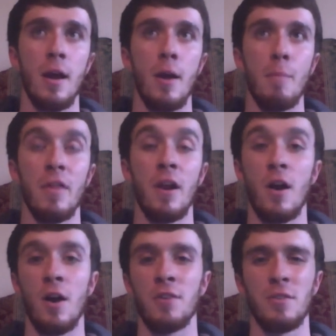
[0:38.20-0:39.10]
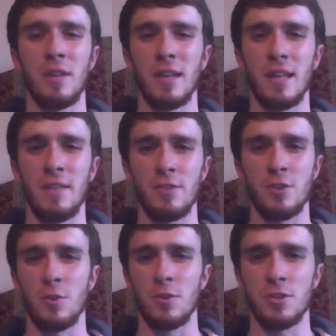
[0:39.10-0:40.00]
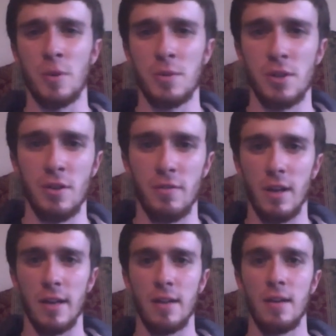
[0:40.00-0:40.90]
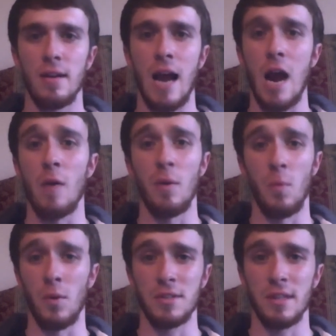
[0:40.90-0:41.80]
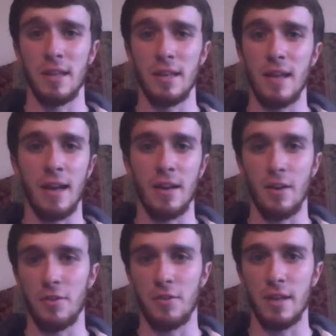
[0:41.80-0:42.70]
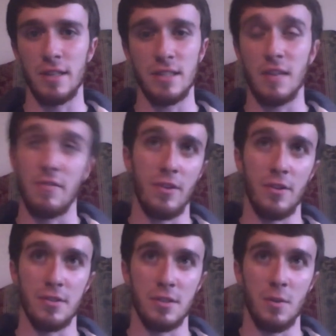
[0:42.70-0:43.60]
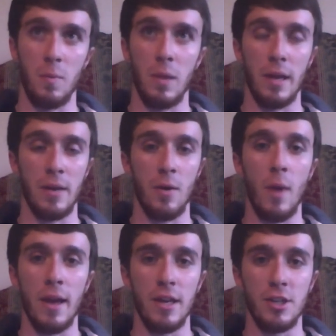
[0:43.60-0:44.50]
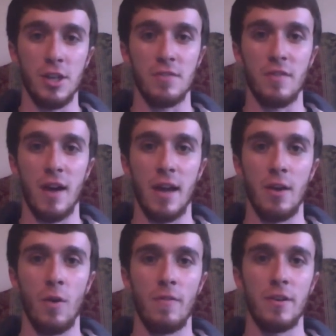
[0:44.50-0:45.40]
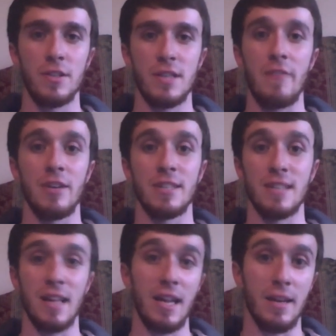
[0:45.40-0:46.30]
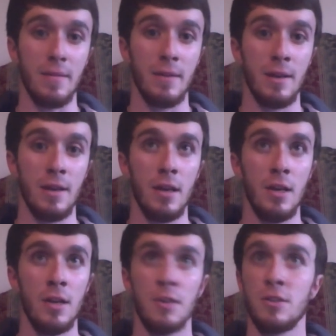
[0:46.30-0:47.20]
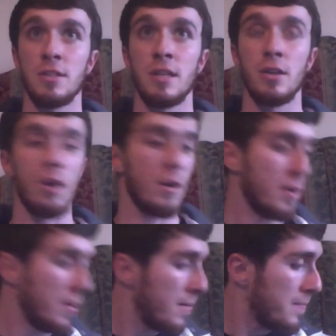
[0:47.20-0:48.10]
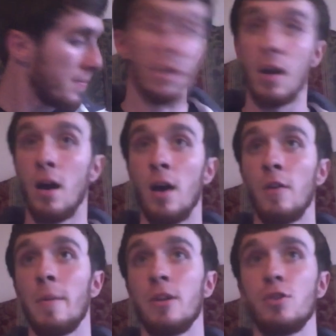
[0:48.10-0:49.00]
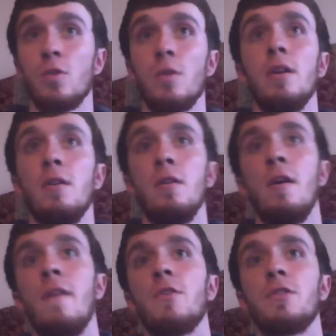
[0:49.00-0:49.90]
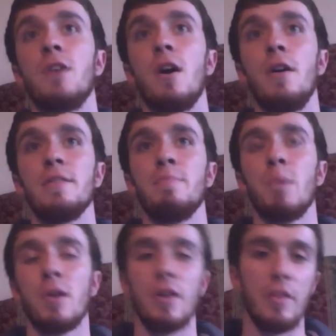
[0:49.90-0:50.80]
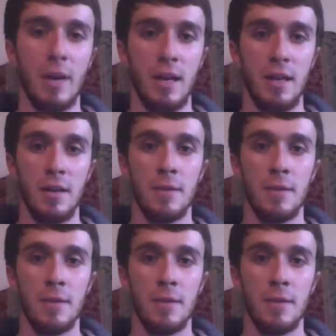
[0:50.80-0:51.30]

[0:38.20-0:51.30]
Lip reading: but then I'll also like give a short description of like how it works in the deck and other things, if there's a way to justify it or if I just have it because I like it. So let's take a look. Grab my controller here. First card is Burden of the Mighty.